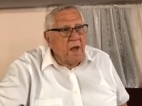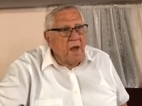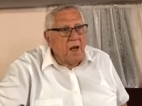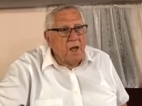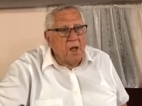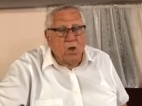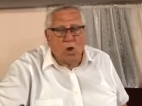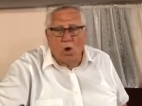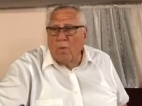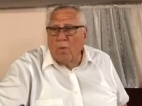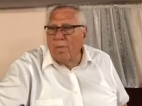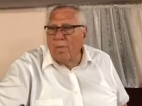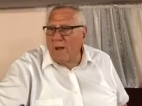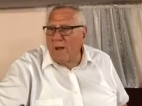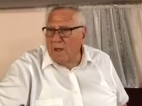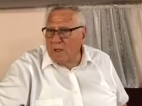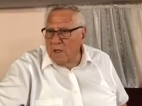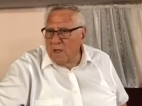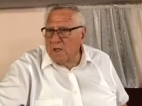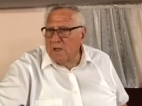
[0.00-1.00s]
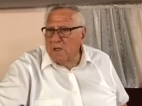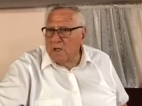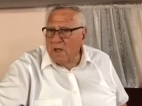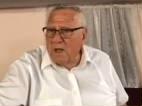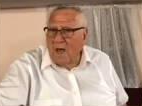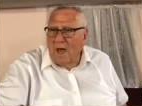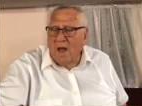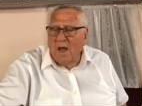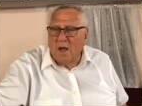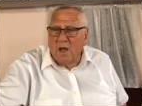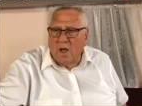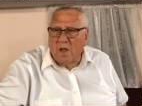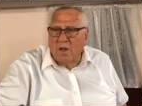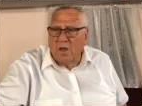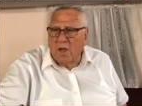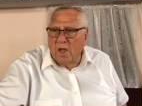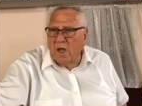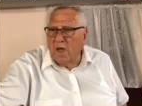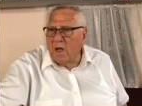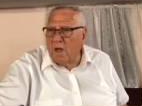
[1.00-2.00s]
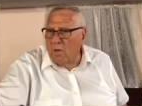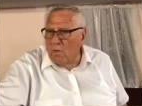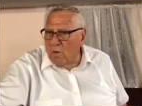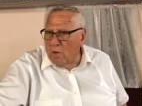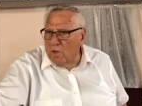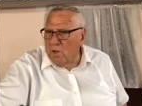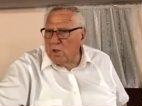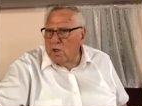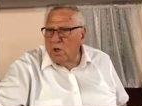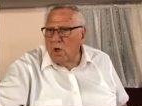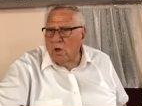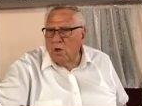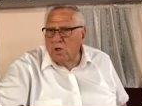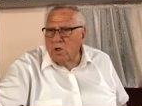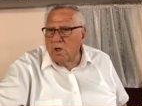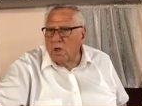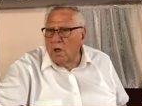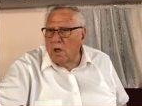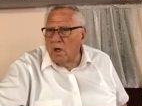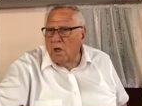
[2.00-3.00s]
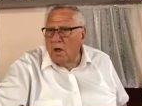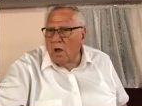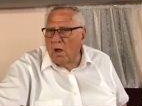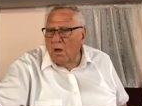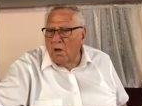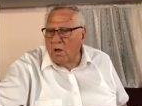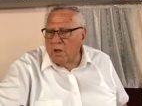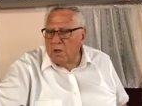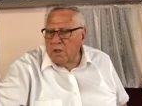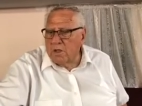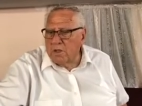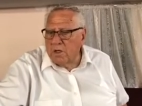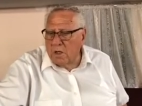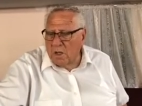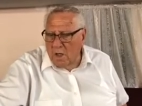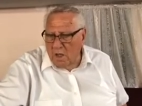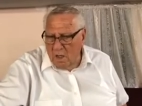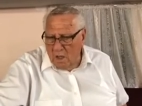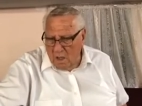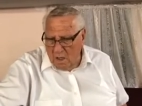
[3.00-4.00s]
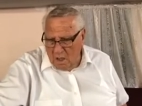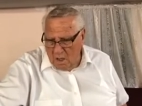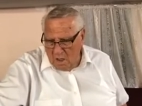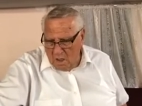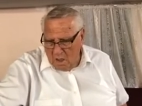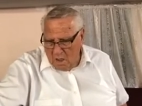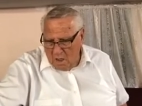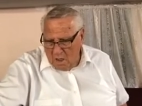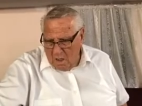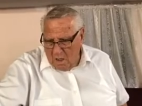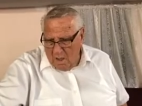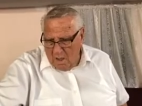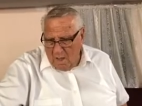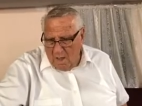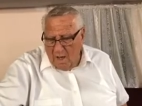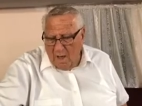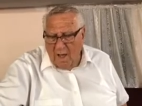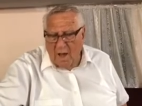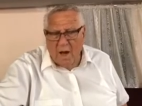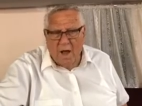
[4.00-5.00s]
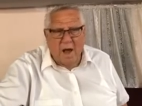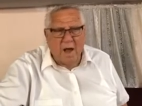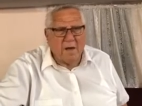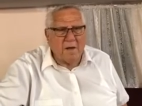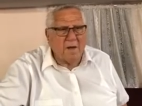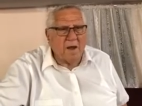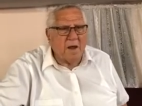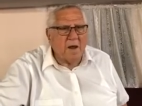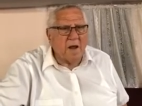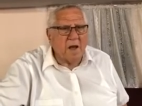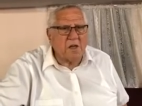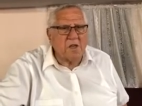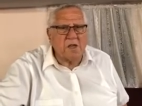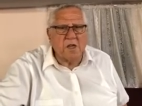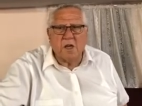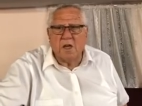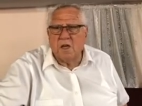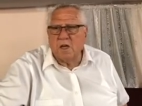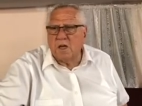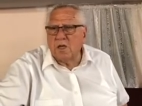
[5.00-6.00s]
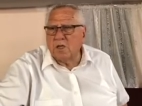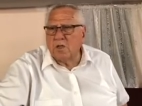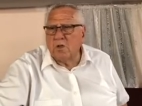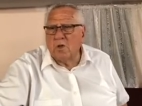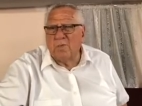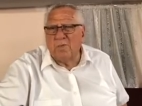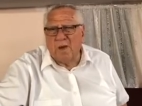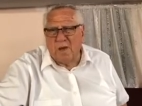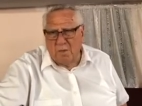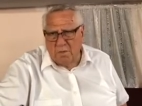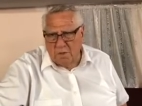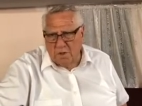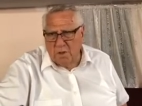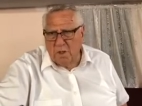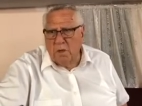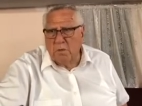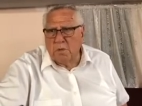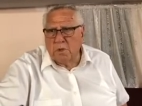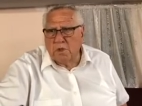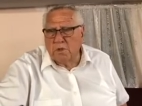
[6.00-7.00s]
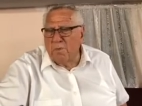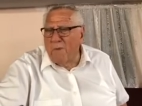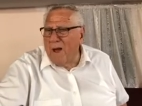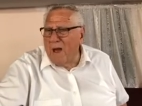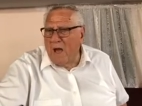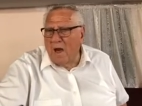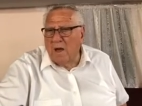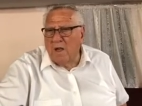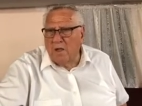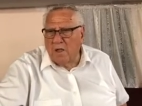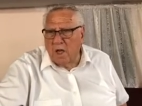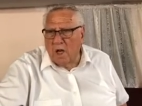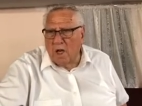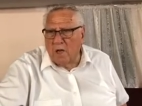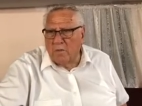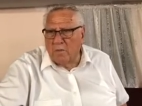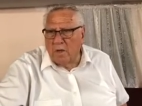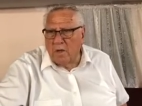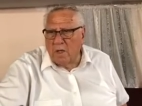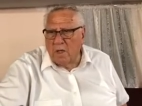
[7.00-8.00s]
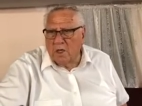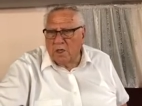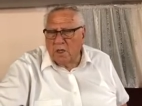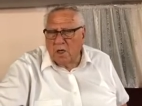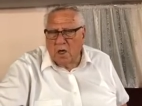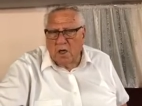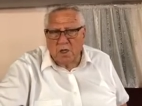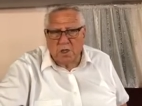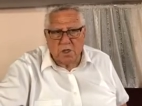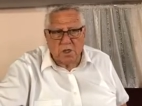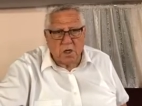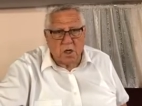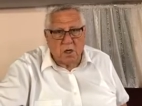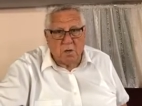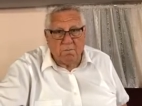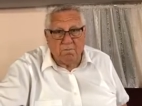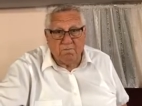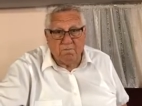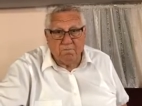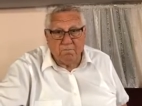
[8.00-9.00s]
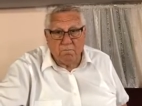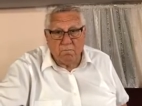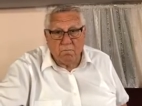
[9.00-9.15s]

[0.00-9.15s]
And he told him about this and that and the other thing, and he went to church and all this. And, and that I, I said this to him, and he was, he was smiling, telling me this, because um,